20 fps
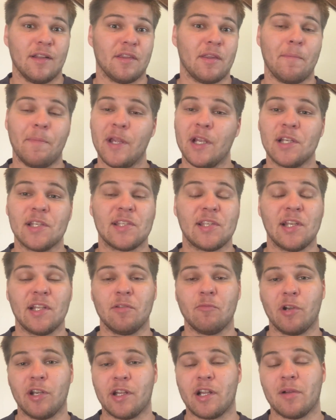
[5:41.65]
The biggest
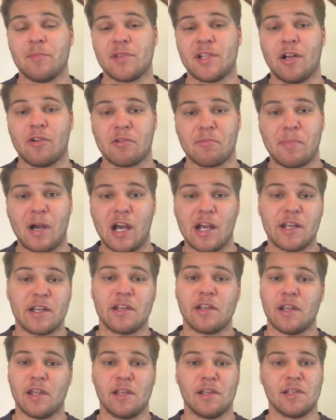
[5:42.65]
thing when it comes down to
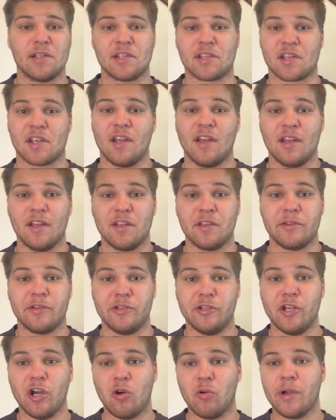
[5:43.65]
buying is
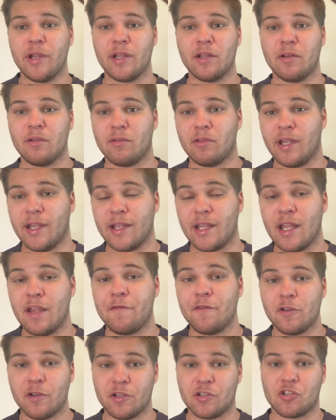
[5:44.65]
knowing, like,
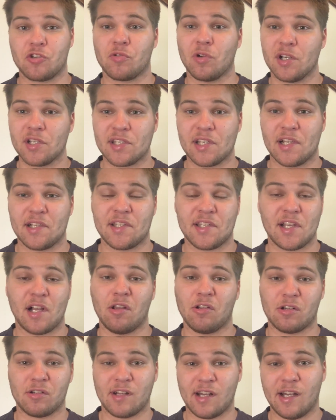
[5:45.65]
if you can trust that
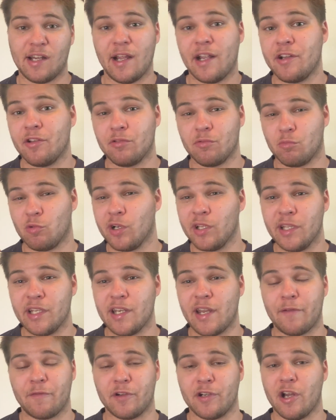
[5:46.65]
seller or not. And you'll really
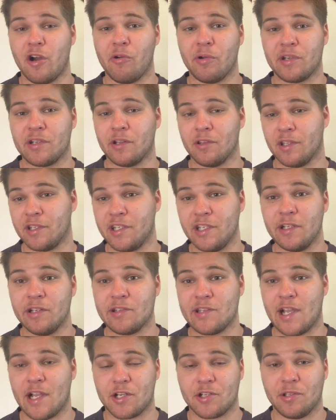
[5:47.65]
never know until the deal
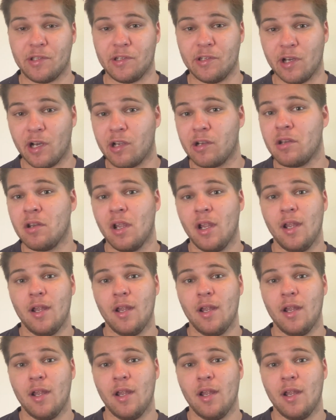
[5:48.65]
is actually done.